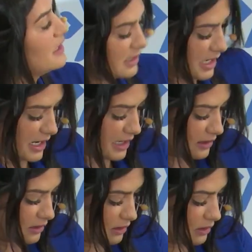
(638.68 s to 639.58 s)
in a
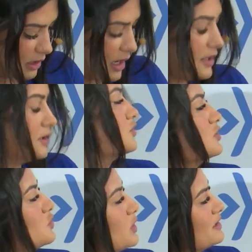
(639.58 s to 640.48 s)
high
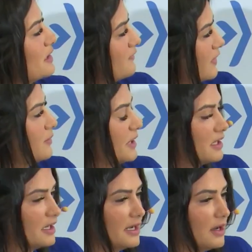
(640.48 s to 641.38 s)
interest rate environment.
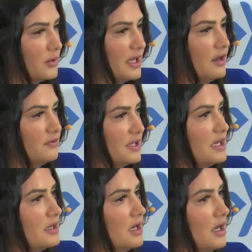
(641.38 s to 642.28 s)
And now we have
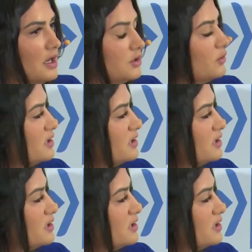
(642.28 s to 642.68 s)
a US